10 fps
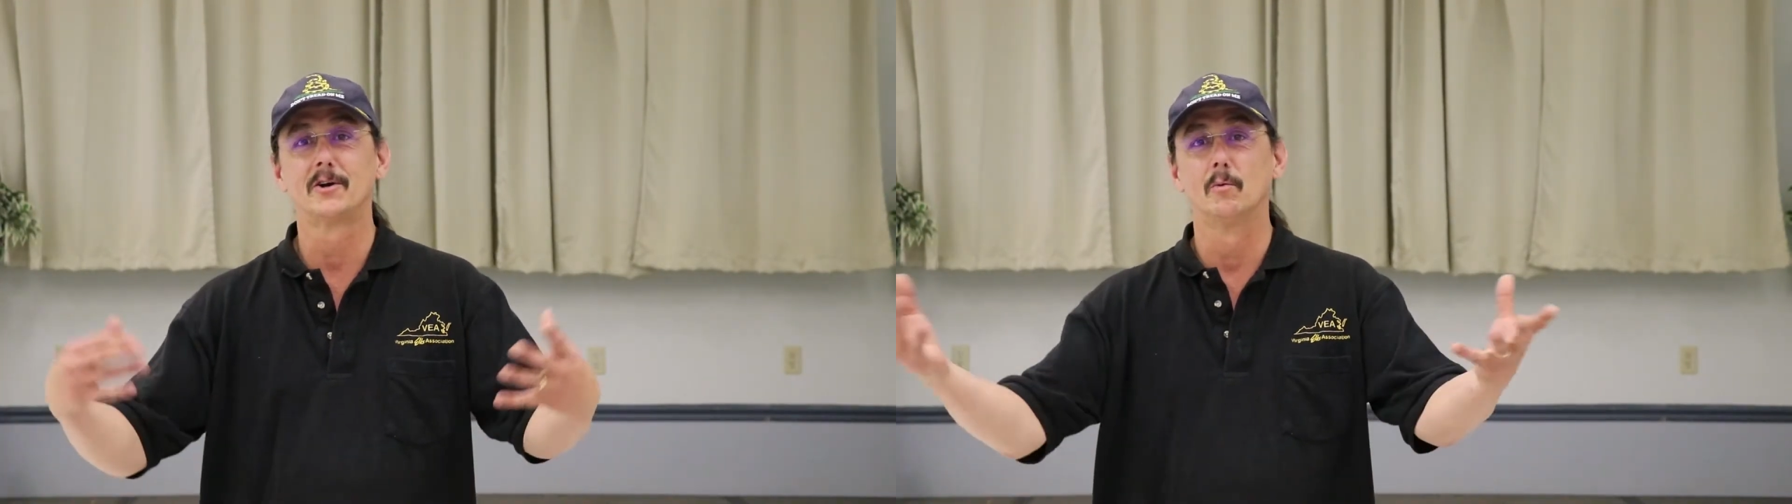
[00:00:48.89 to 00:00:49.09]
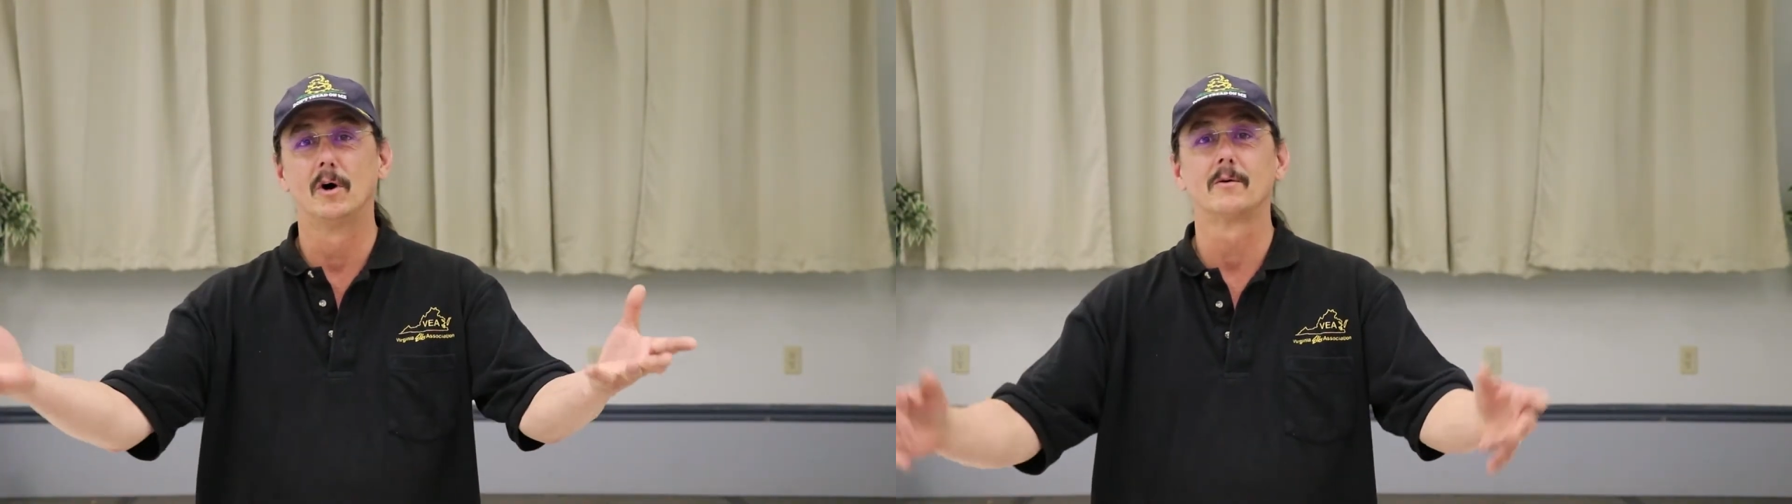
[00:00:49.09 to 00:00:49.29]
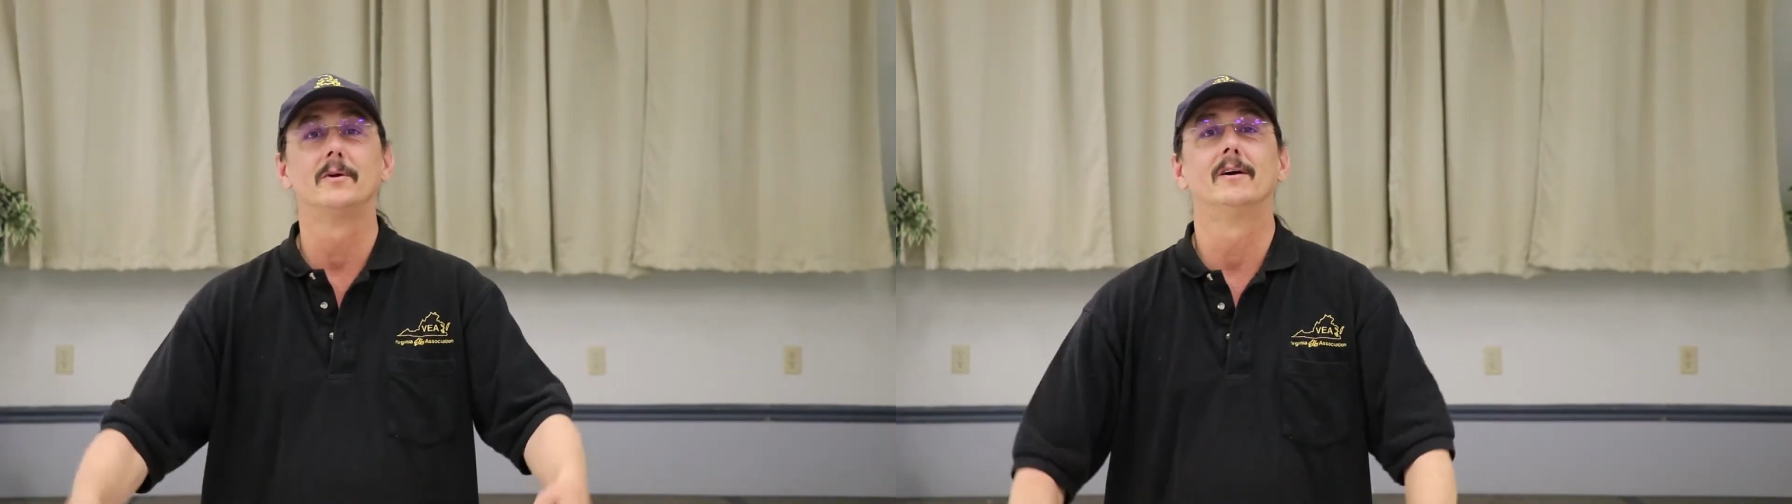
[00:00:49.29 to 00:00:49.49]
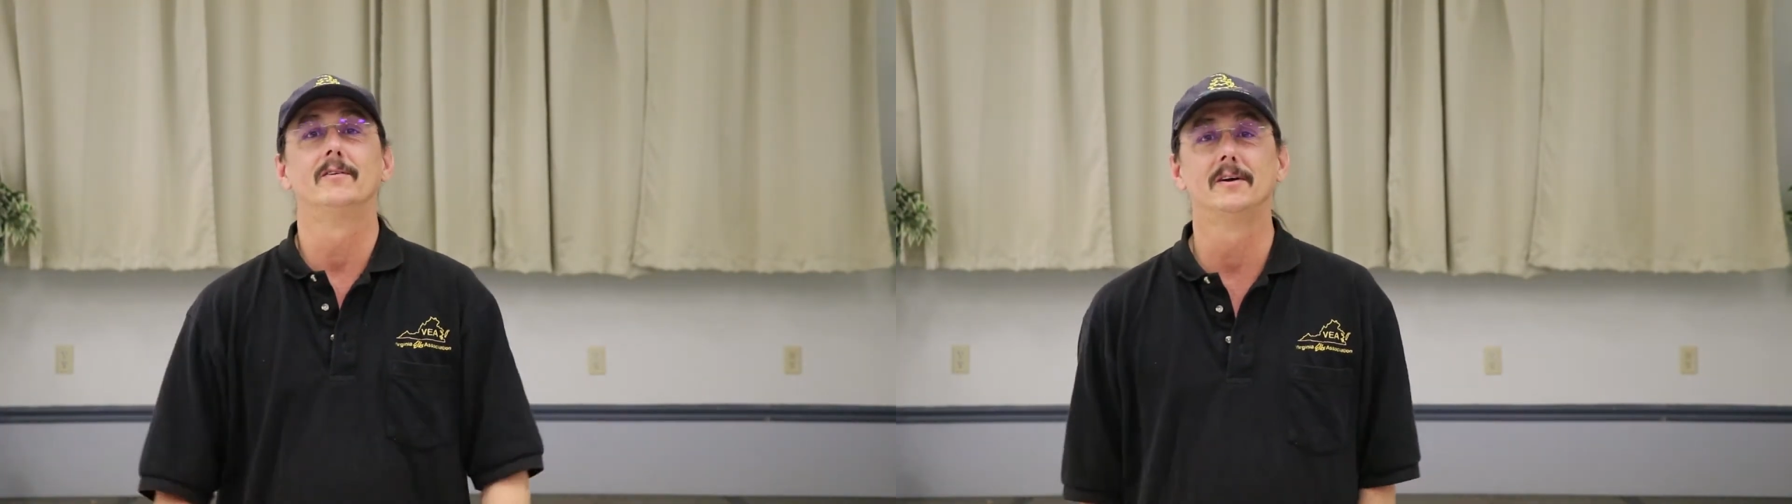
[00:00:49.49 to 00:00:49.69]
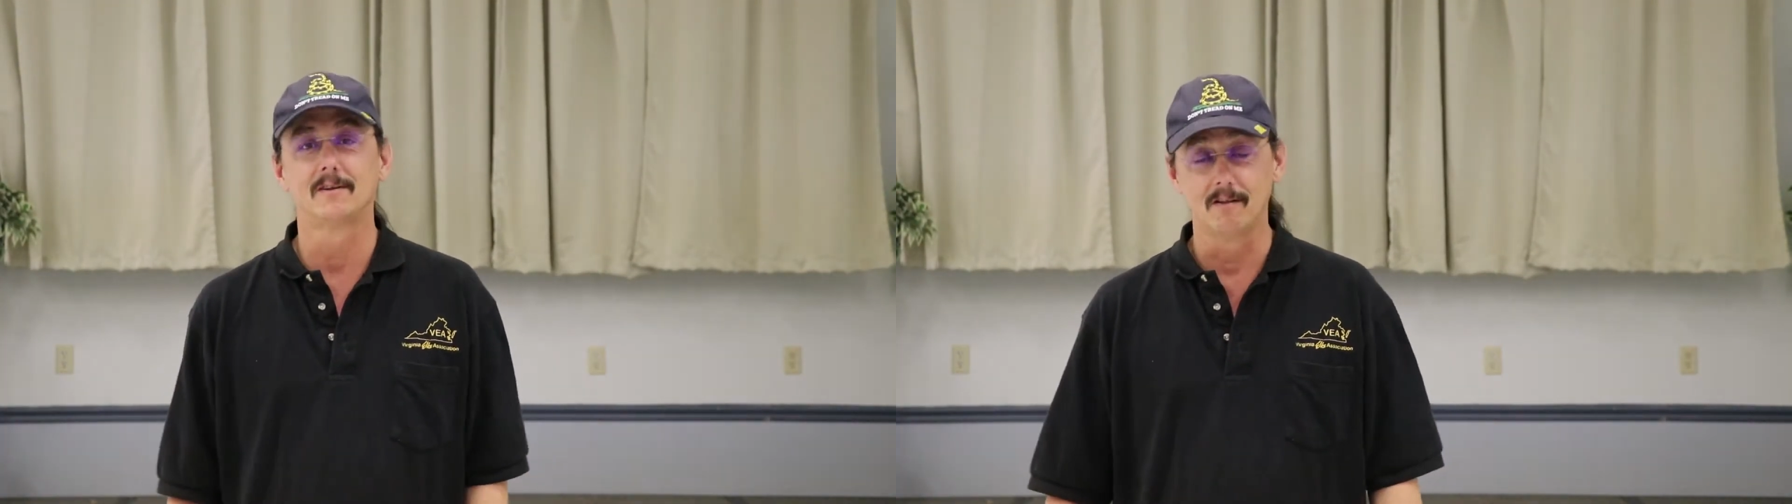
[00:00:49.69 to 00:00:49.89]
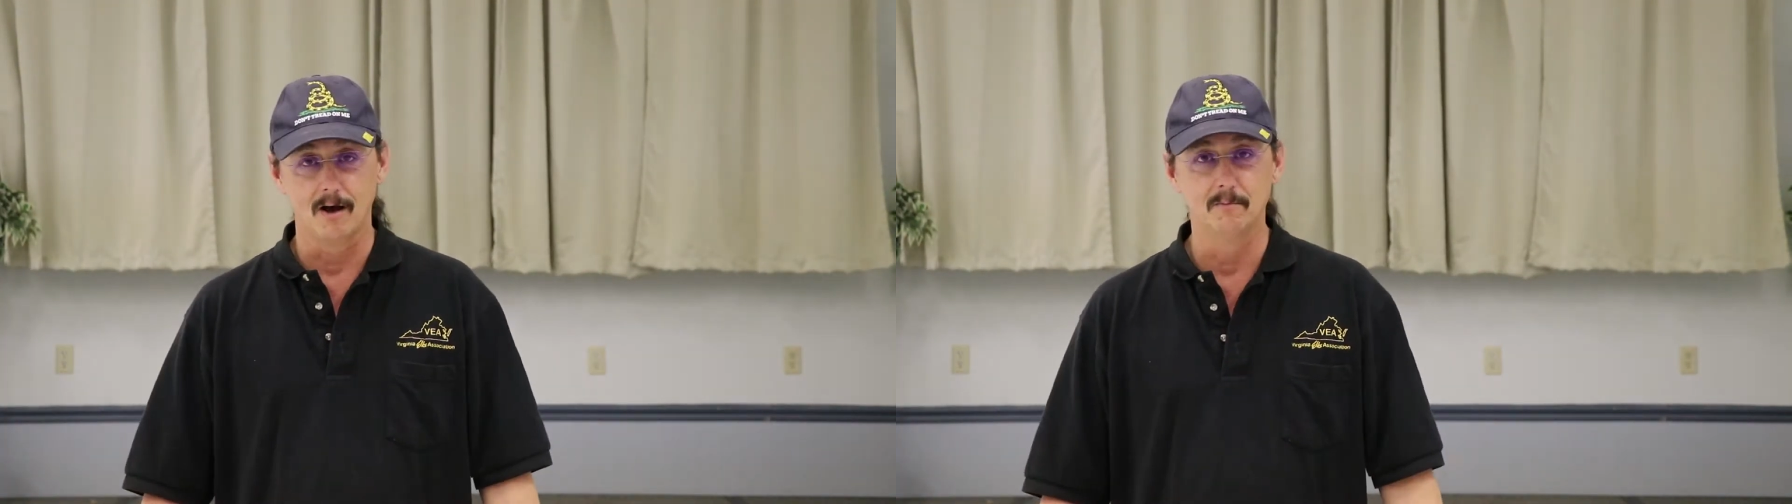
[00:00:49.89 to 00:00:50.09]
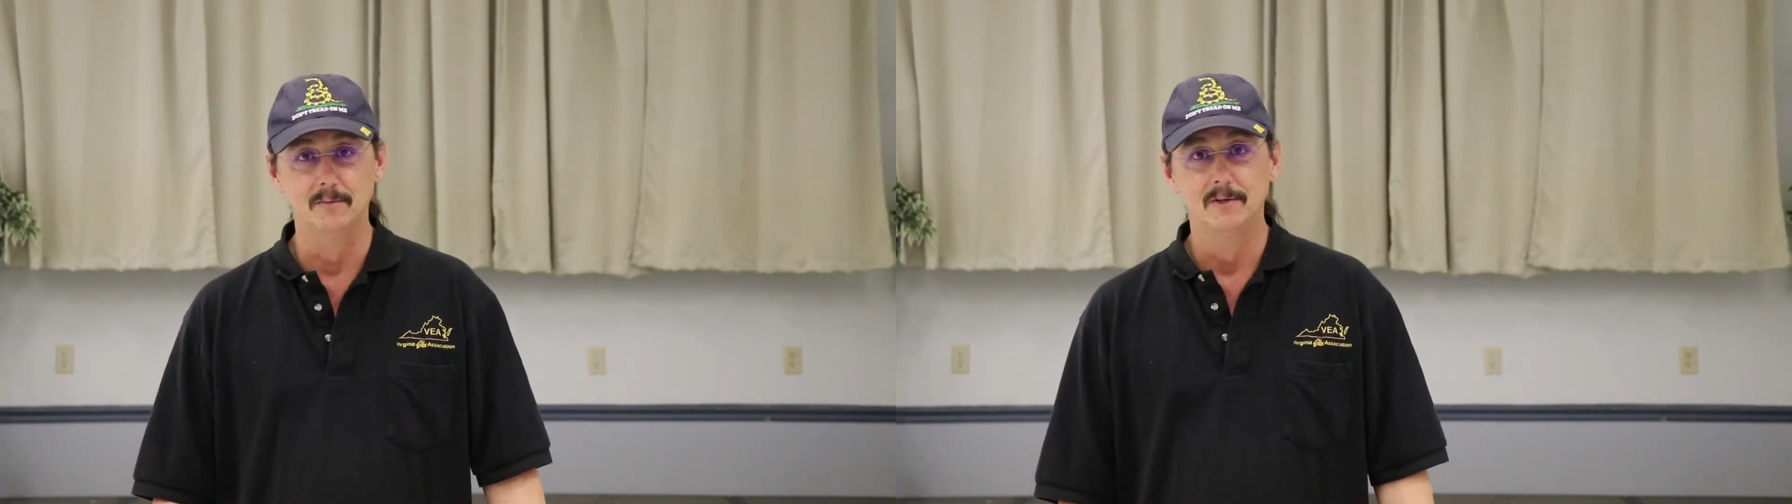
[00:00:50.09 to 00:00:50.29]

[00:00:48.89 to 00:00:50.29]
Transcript: you're welcome at every club